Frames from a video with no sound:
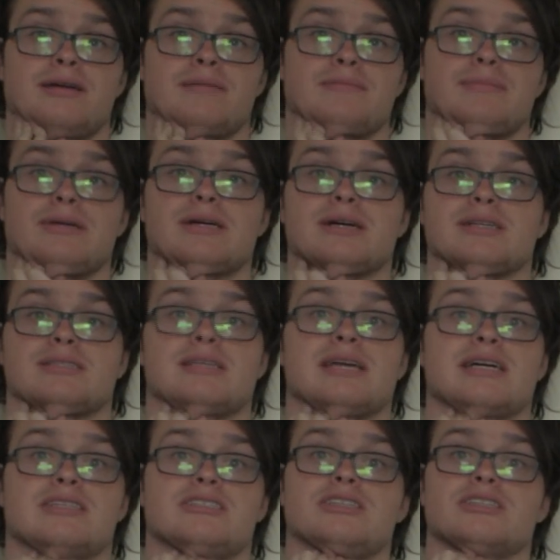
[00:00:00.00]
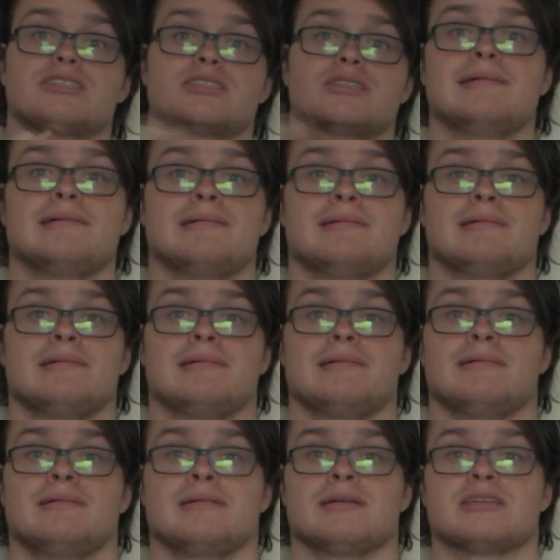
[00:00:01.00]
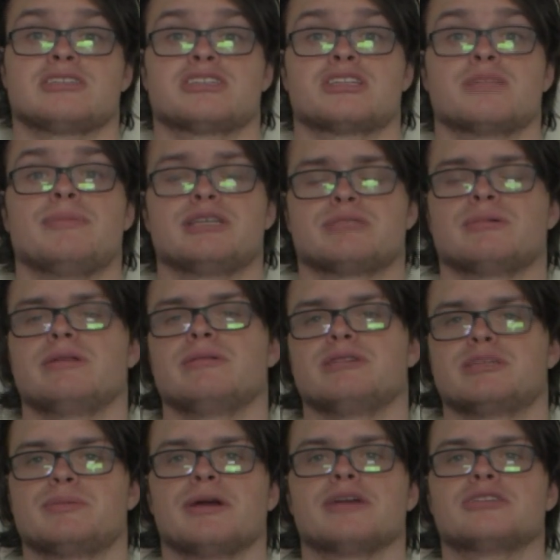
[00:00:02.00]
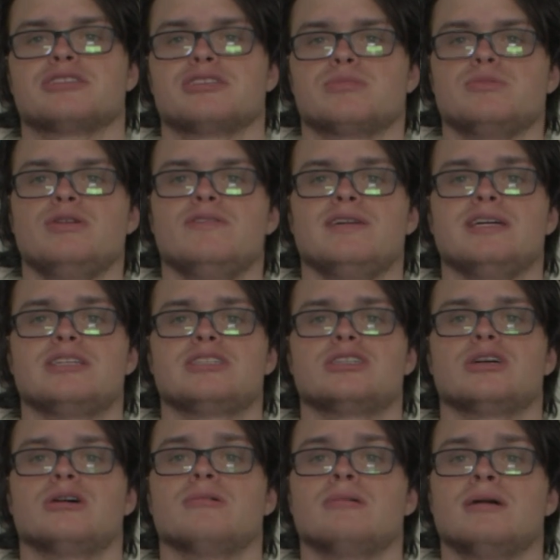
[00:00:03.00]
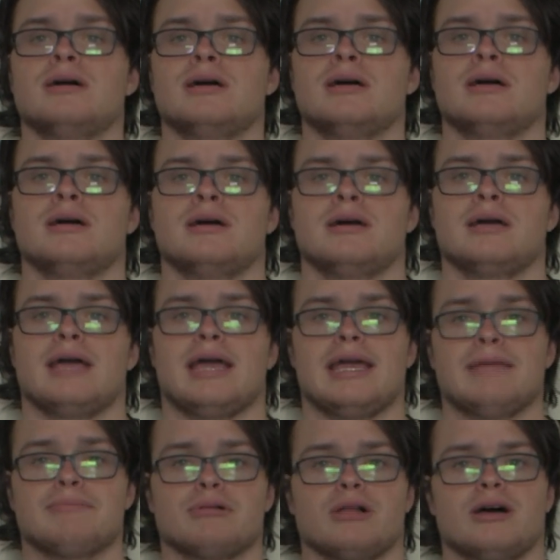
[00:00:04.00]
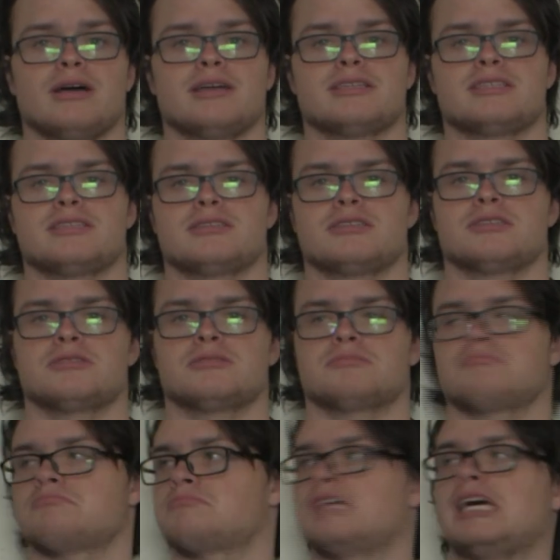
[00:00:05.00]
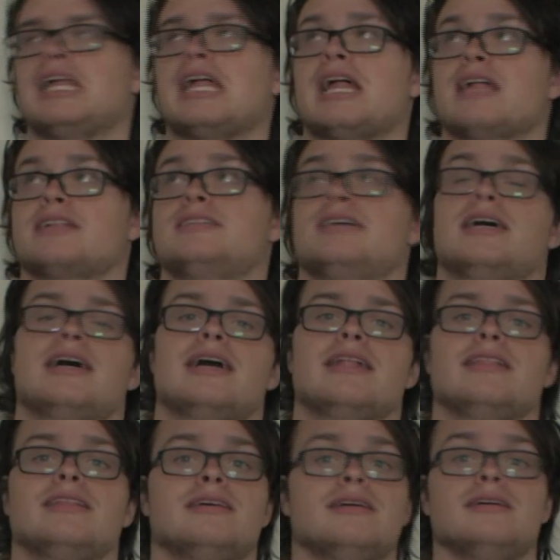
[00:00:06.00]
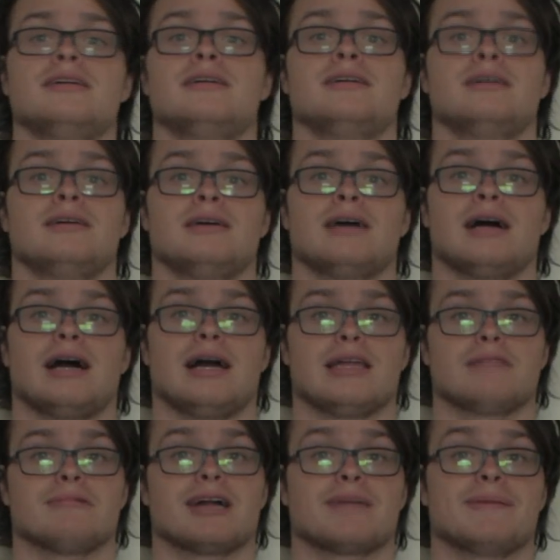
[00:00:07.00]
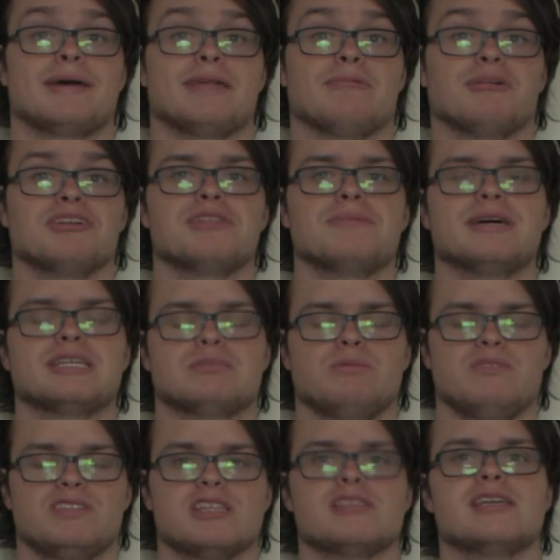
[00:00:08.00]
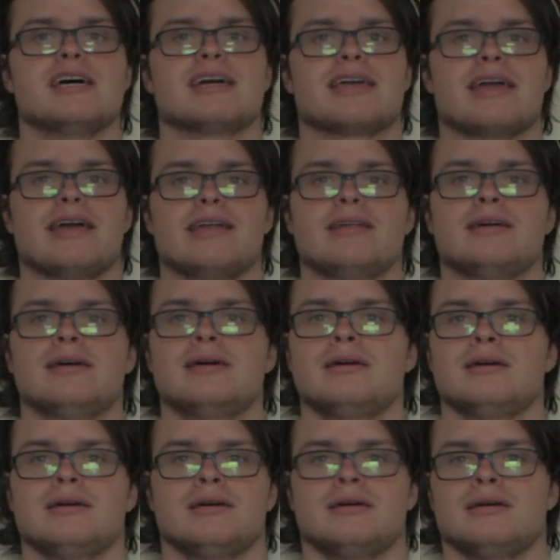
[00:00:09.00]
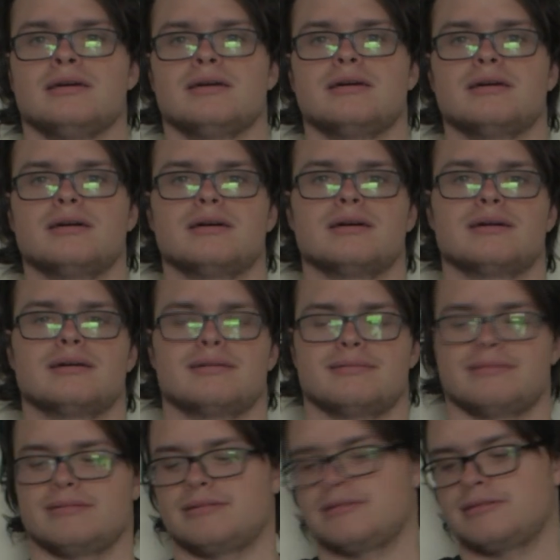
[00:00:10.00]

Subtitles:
because that's just the best way to experience this movie. So, A+, 10 out of 10. Highly recommend it. One of the best movies of the decade. Man.